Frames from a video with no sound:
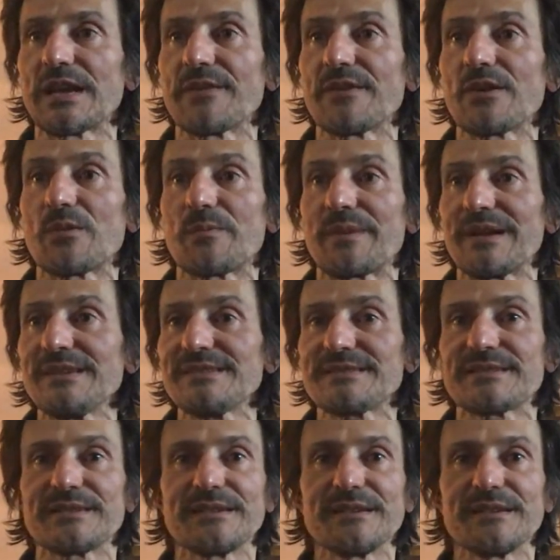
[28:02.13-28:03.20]
our
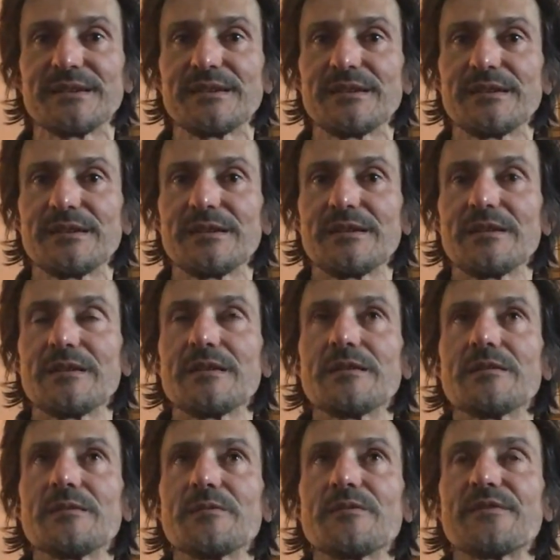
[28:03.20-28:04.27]
best.
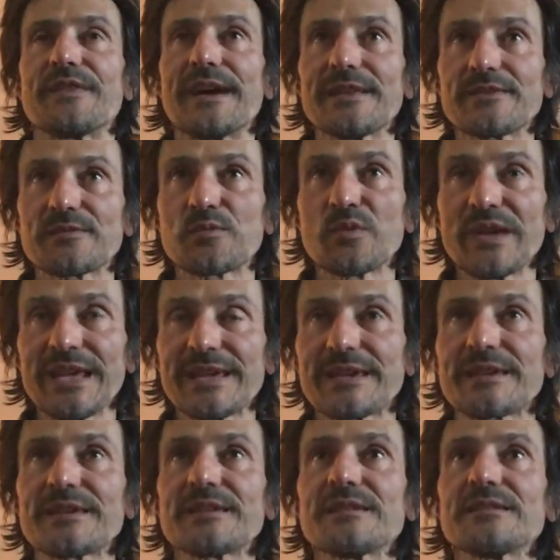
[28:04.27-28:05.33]
That
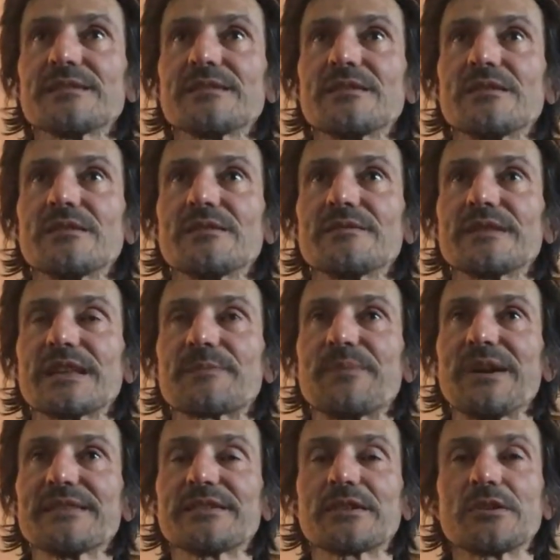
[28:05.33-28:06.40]

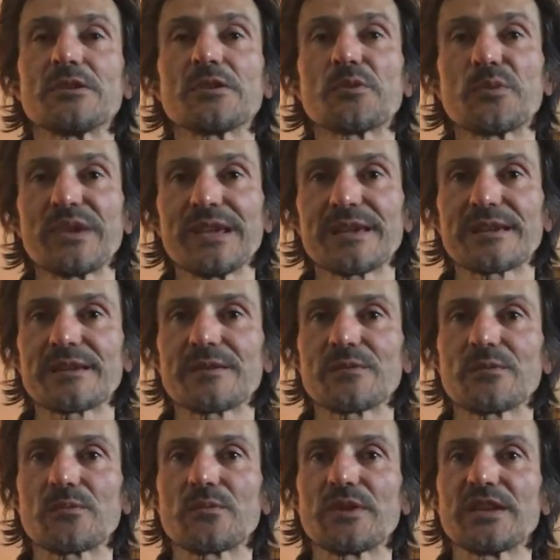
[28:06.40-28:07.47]
particular week,
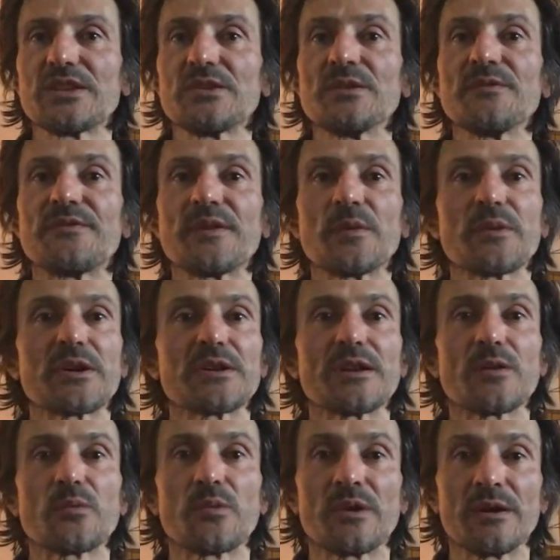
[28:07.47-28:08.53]
we didn't think we're
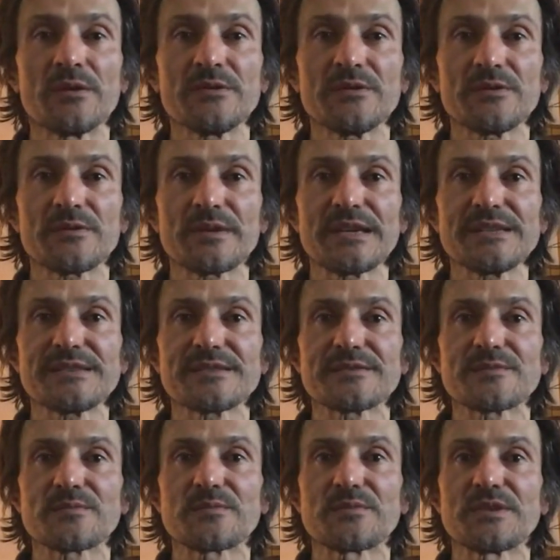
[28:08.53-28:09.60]
gonna win the
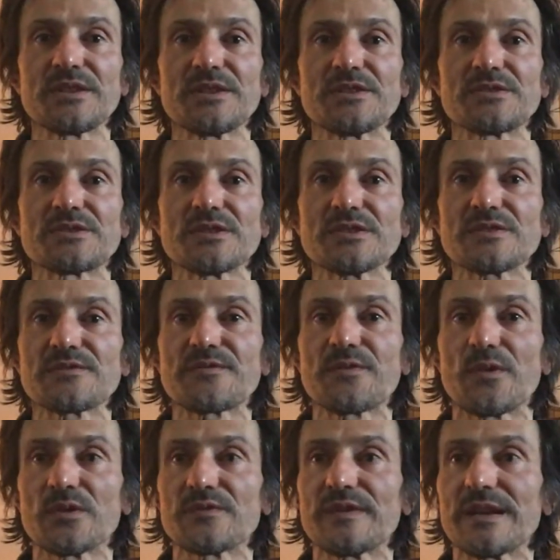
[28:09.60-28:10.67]
race. We just
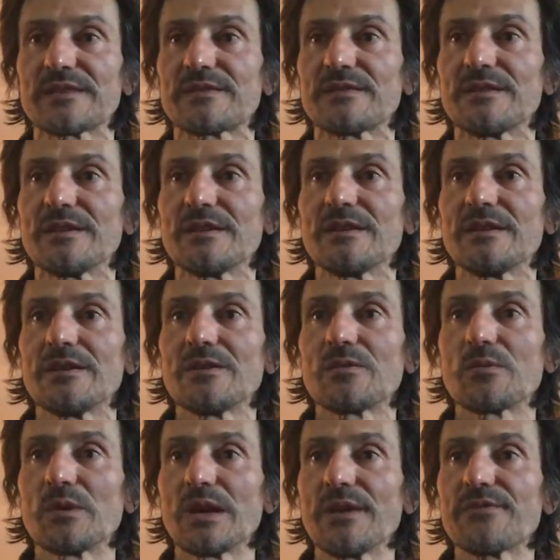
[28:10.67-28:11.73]
thought that
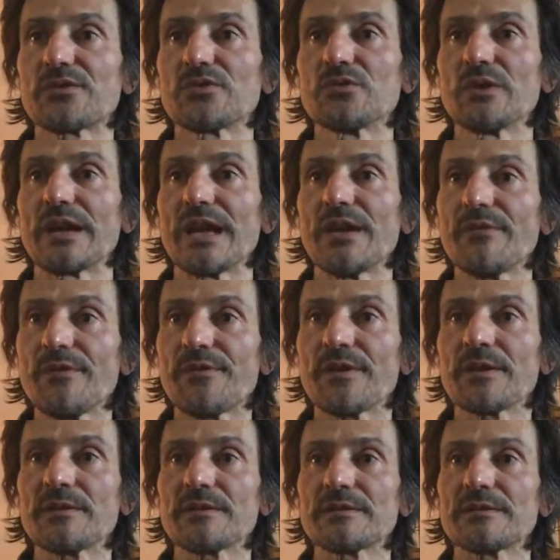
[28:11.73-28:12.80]
we have to do
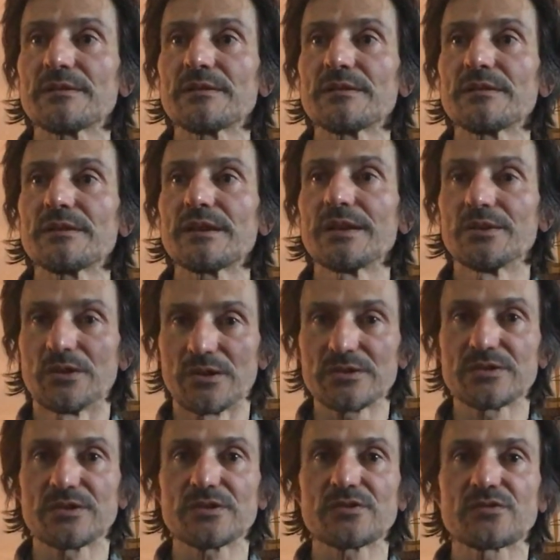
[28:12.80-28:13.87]
everything in
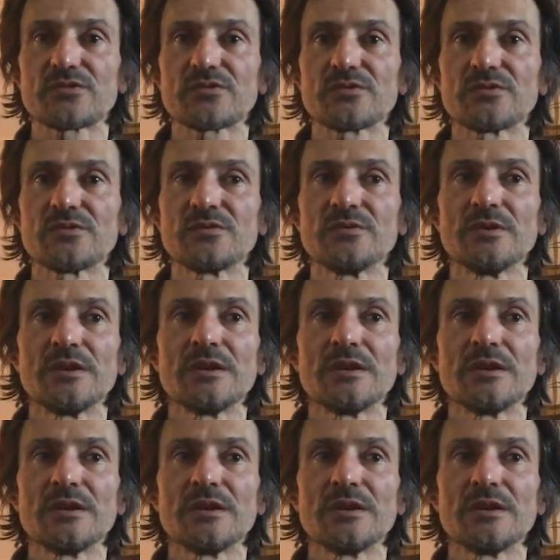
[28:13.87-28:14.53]
order to